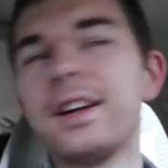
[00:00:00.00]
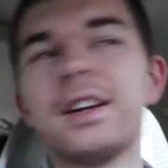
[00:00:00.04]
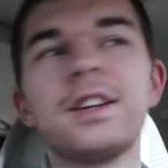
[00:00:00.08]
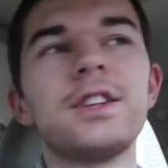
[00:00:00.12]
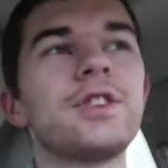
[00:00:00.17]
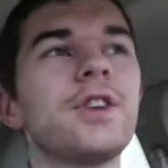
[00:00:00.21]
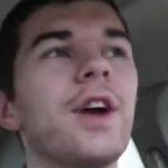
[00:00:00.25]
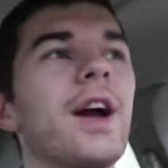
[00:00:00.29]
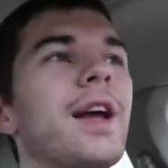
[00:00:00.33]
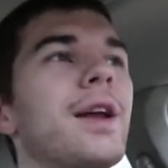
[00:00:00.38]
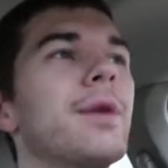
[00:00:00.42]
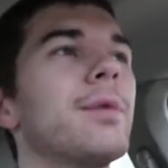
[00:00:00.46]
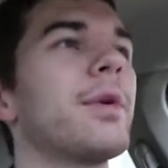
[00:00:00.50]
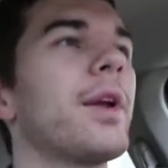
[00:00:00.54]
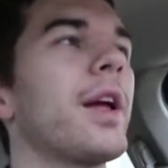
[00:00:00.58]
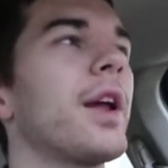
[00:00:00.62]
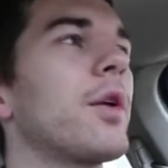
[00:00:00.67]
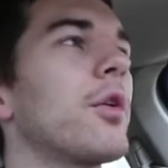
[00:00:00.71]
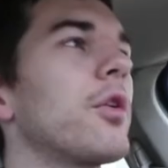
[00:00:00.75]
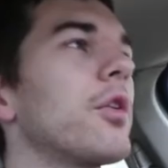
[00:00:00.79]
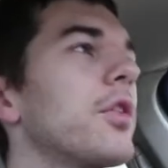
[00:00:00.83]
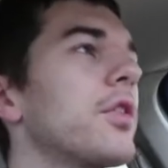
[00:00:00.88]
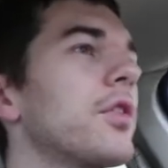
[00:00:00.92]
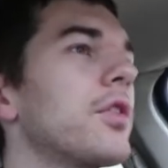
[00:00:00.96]
So I ate a
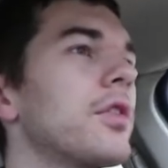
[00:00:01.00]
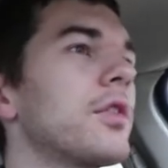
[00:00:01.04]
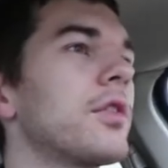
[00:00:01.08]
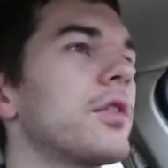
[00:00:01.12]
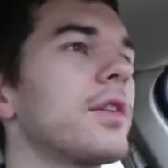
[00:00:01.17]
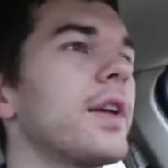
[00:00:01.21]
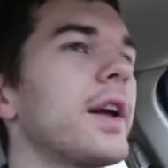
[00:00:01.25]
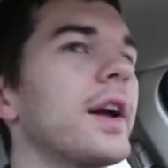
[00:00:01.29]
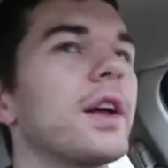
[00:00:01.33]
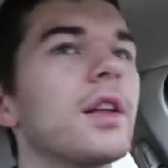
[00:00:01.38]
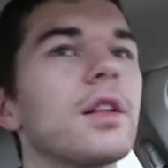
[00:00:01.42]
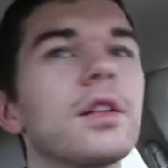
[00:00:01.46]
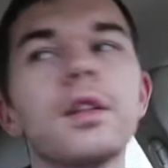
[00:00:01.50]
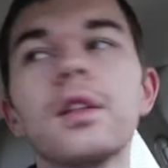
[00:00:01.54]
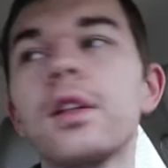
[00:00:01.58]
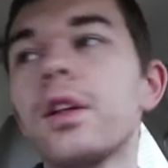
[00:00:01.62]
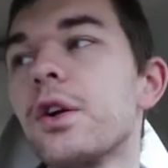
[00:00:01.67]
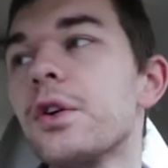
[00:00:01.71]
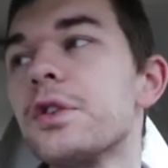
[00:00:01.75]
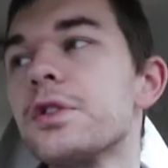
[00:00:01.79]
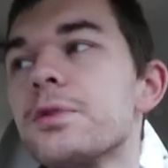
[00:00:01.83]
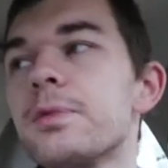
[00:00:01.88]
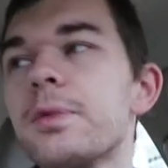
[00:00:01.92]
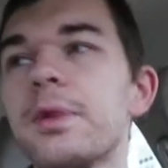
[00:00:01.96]
banana with like
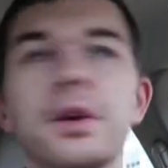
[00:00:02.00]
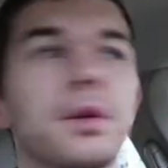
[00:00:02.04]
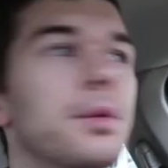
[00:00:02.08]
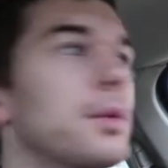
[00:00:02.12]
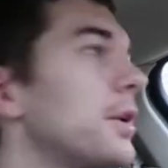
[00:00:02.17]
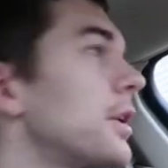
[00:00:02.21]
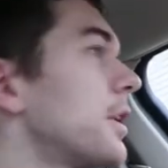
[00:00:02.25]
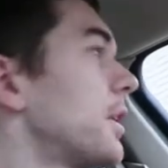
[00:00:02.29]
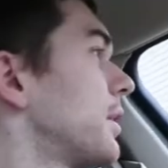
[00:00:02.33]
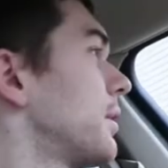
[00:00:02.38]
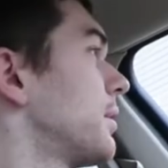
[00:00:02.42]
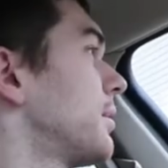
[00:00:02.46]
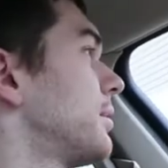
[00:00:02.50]
peanut butter.